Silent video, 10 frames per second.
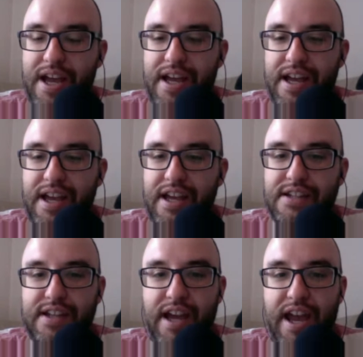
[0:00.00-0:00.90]

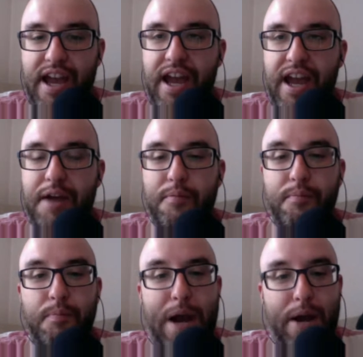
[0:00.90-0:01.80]
is a
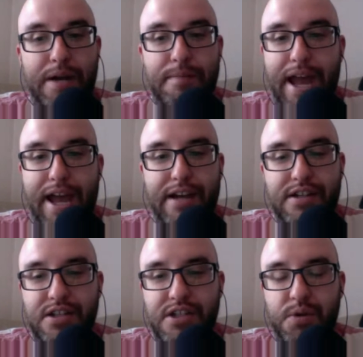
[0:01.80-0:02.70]
married
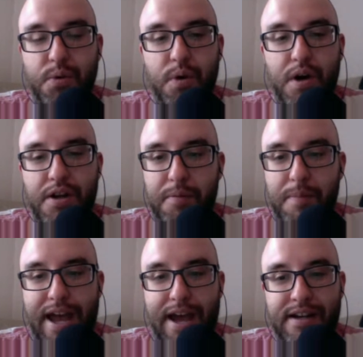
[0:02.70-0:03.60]
man to another
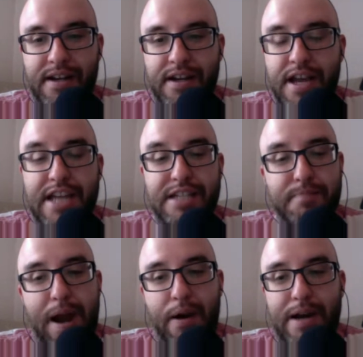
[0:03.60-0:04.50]
man, is
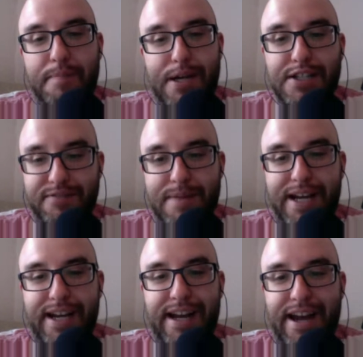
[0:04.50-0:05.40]
married because of
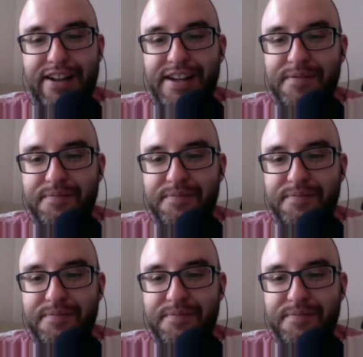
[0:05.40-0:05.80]
Megyn Kelly.